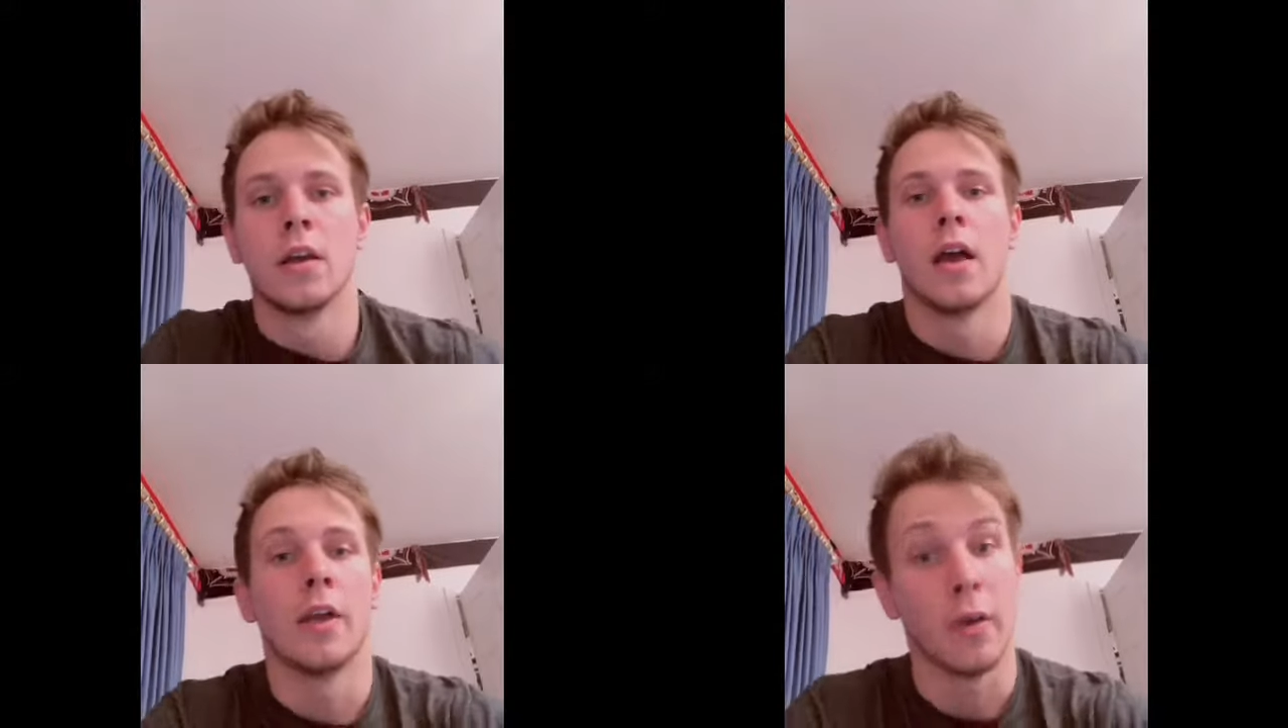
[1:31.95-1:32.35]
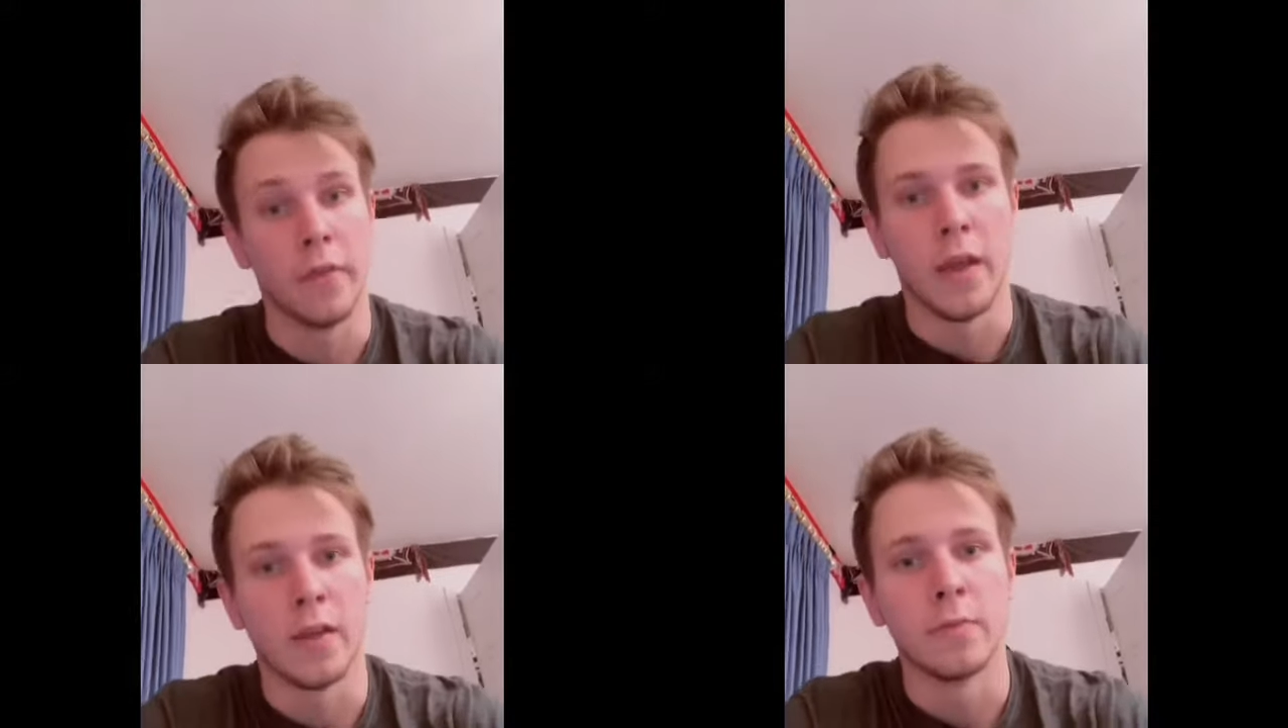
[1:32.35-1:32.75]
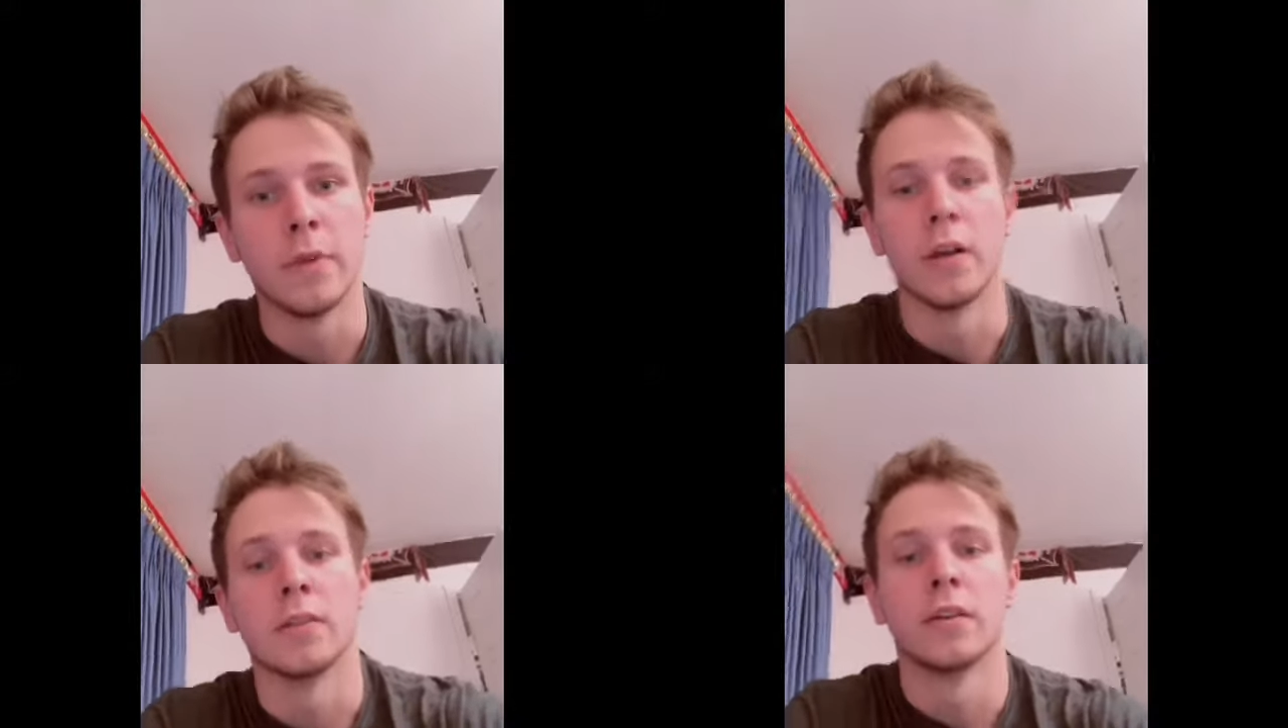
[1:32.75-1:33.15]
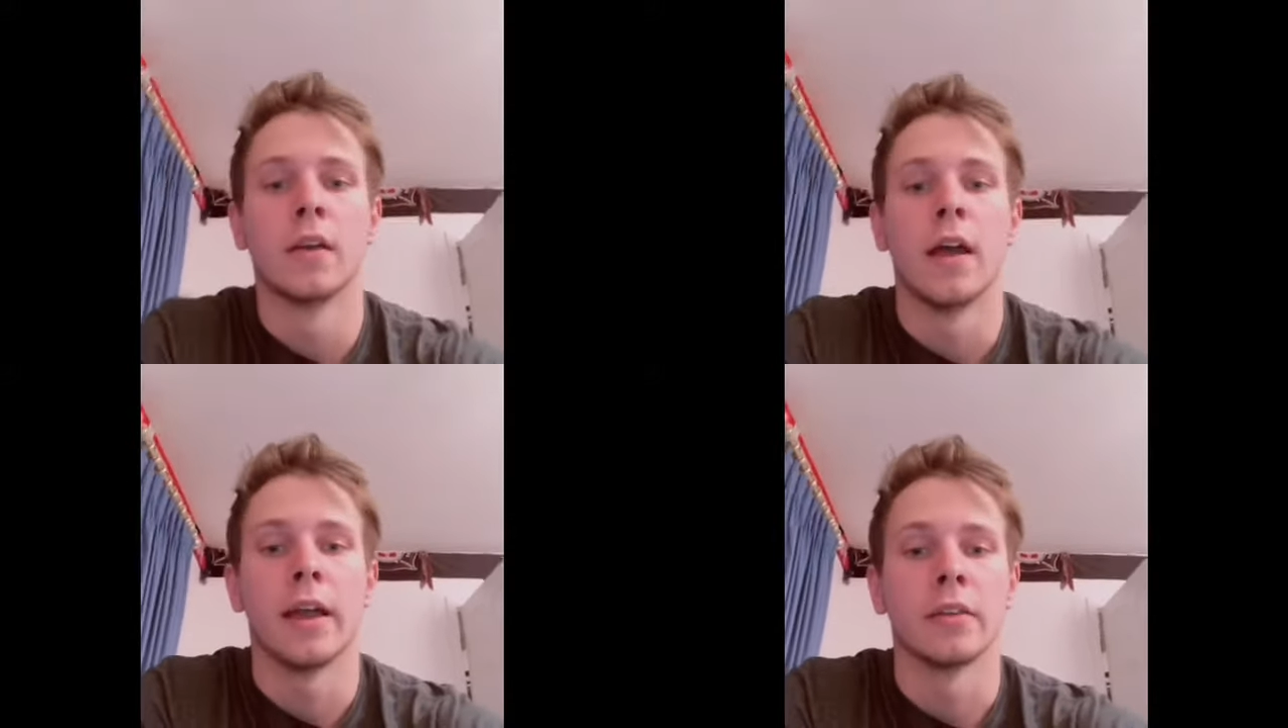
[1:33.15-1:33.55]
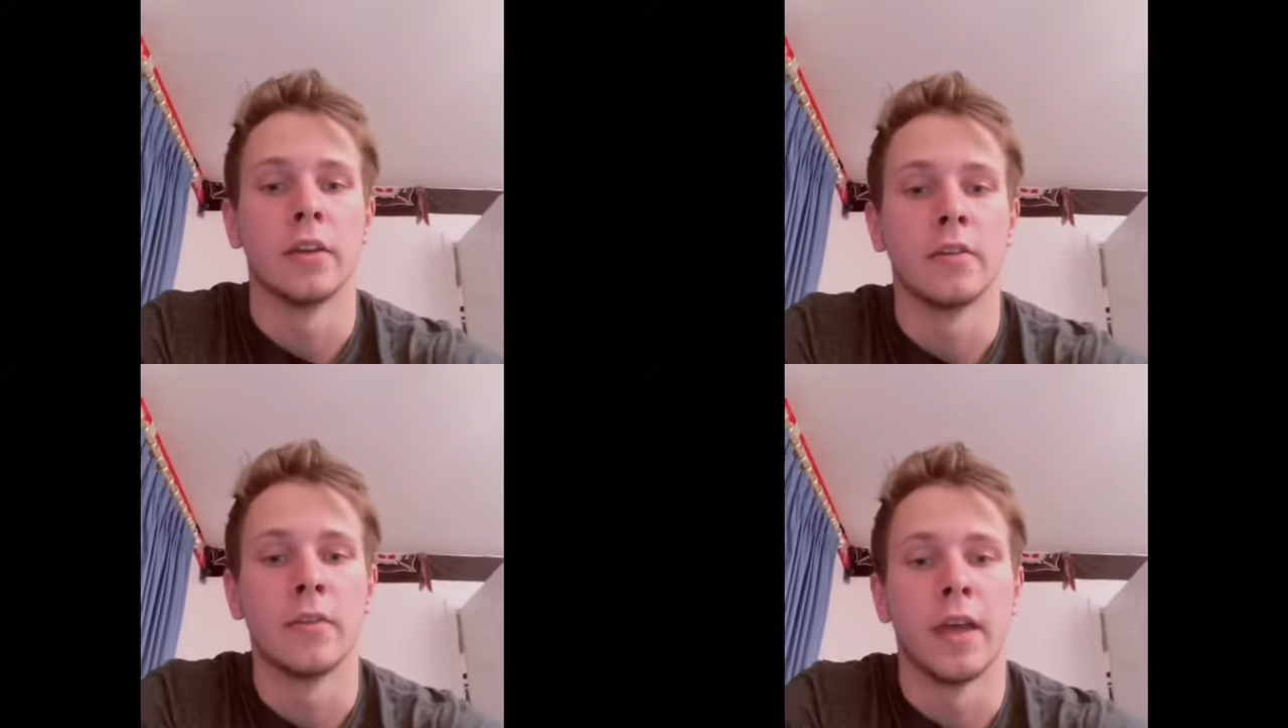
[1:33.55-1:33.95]
I don't have that, but I can tell
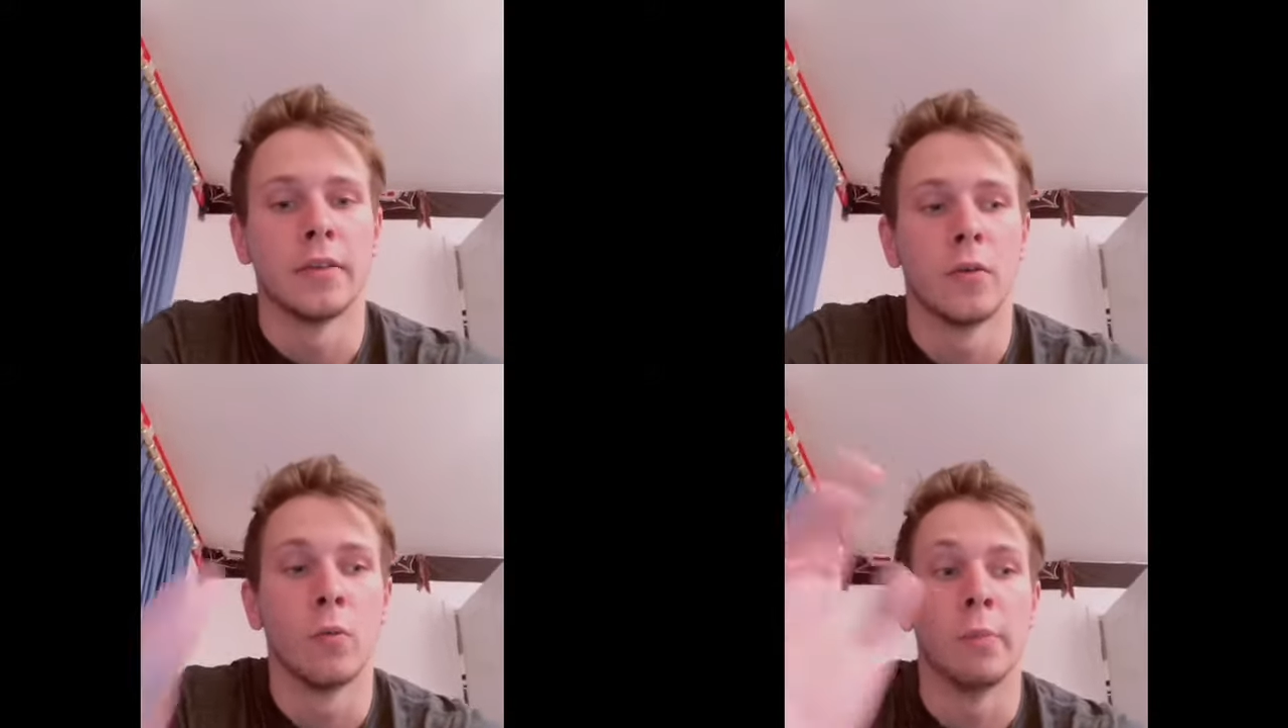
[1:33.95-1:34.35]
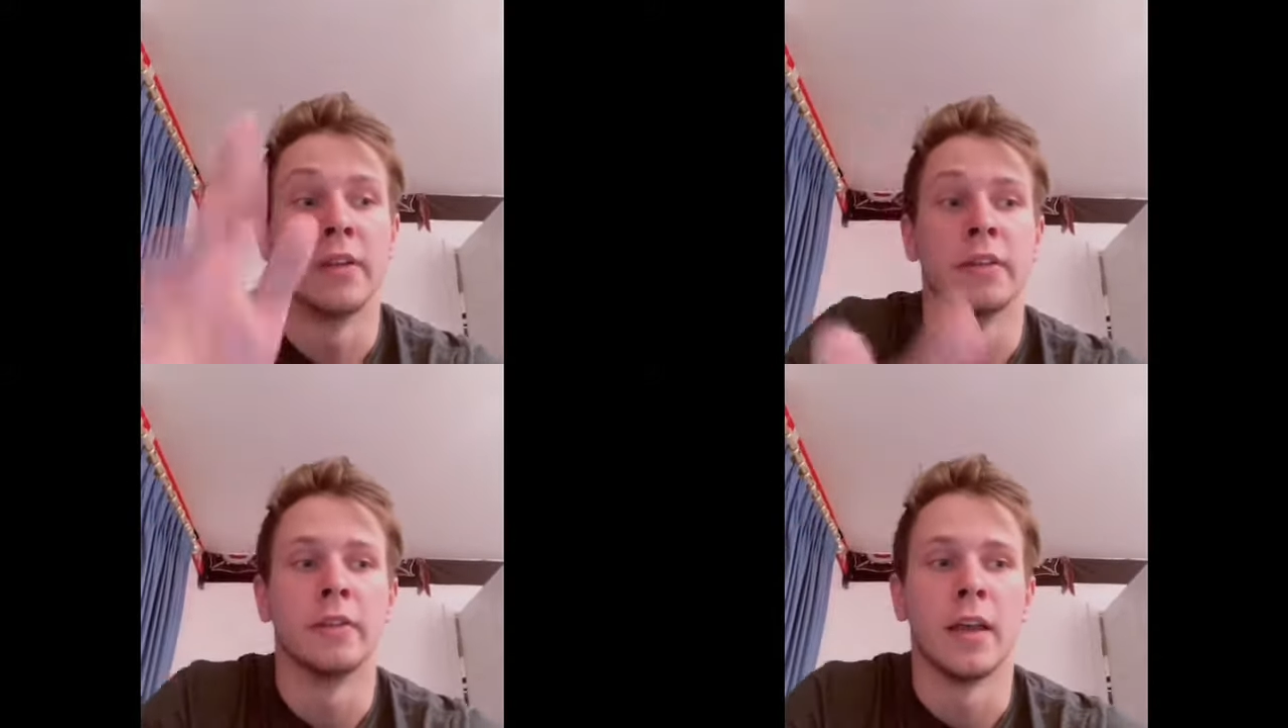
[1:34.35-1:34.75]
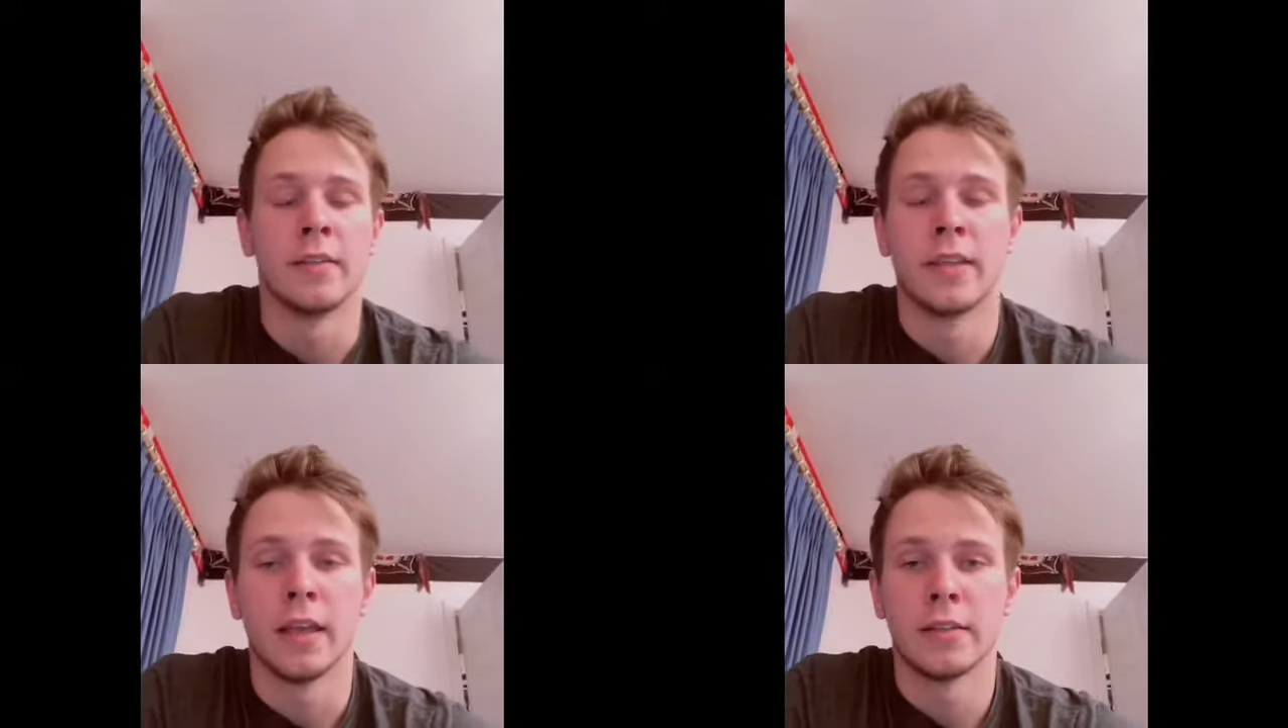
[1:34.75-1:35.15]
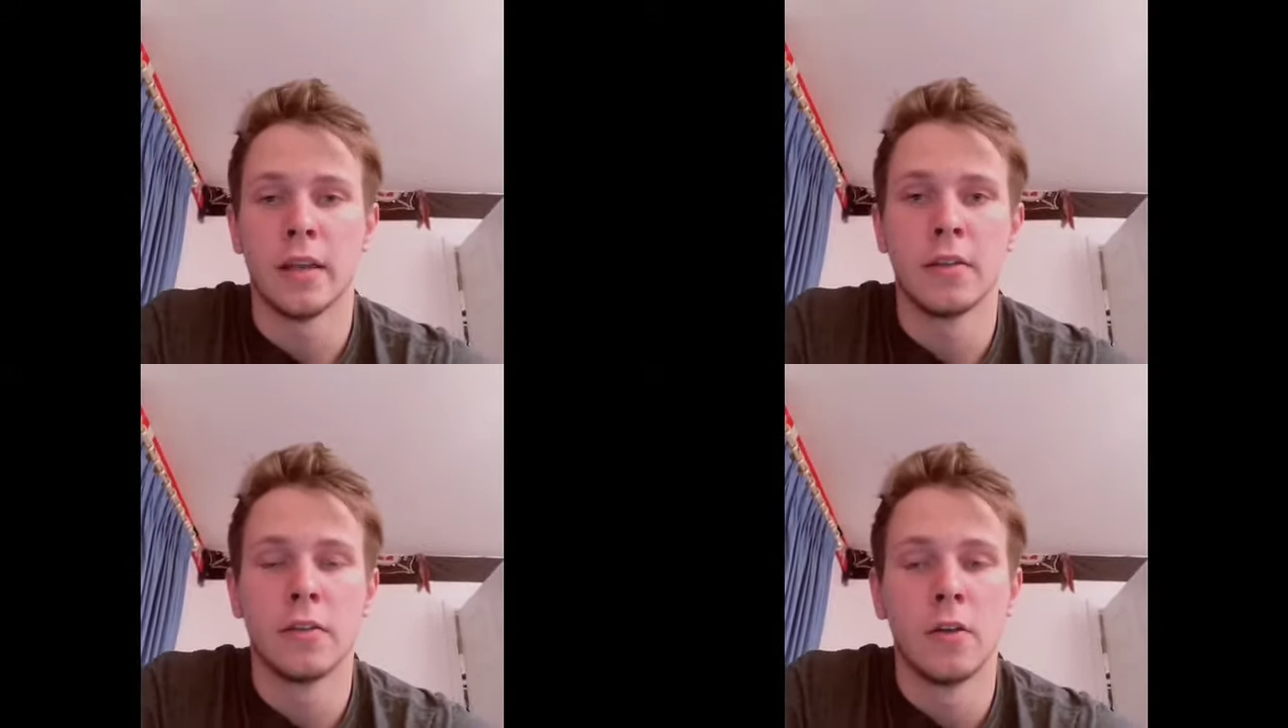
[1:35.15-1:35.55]
you that when we did the test on it,